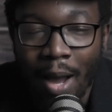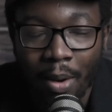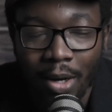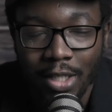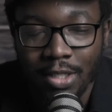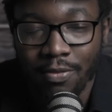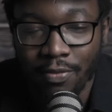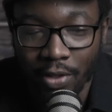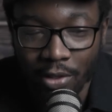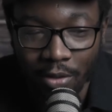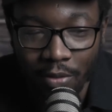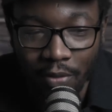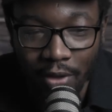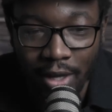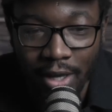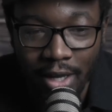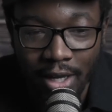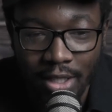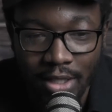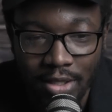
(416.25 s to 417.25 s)
I like to think of
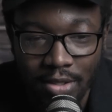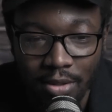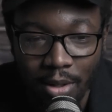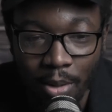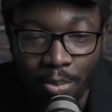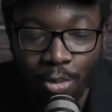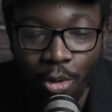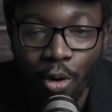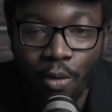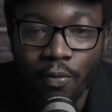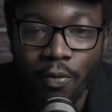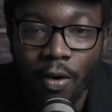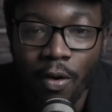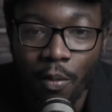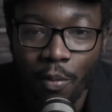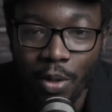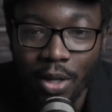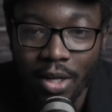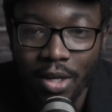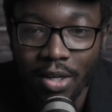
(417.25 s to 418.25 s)
it is a
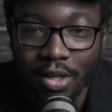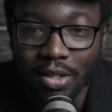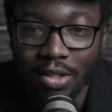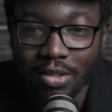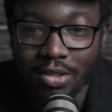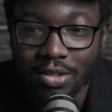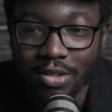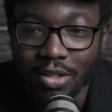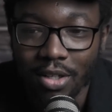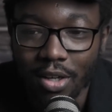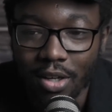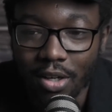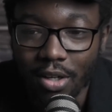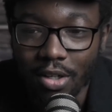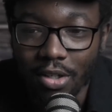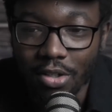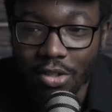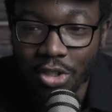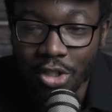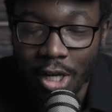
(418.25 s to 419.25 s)
profile is
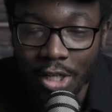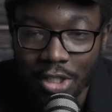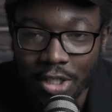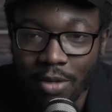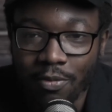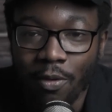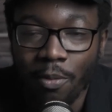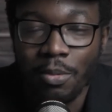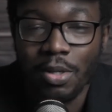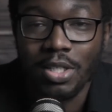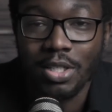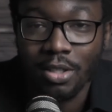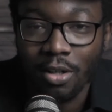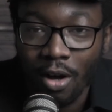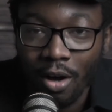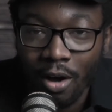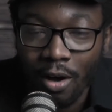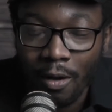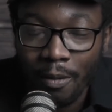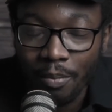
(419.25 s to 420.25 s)
changing it from the
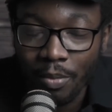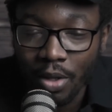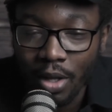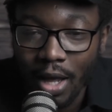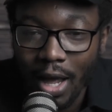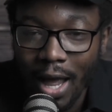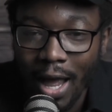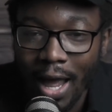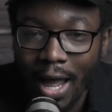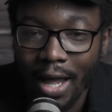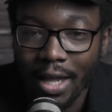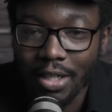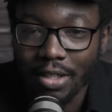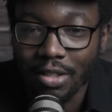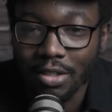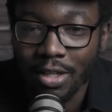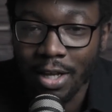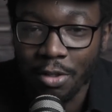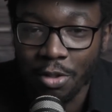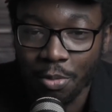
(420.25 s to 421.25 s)
start
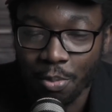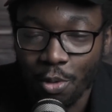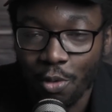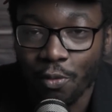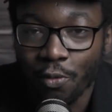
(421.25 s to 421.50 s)
and you move